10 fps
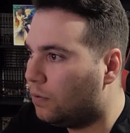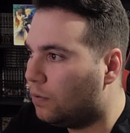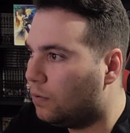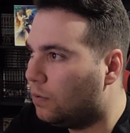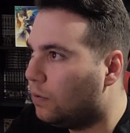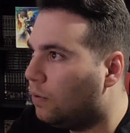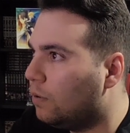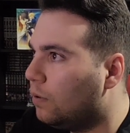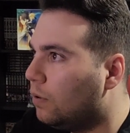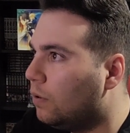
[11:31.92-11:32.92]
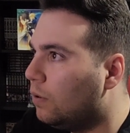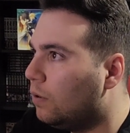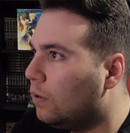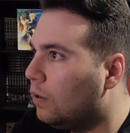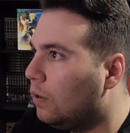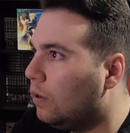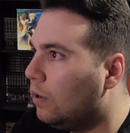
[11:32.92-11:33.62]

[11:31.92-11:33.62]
[no speech]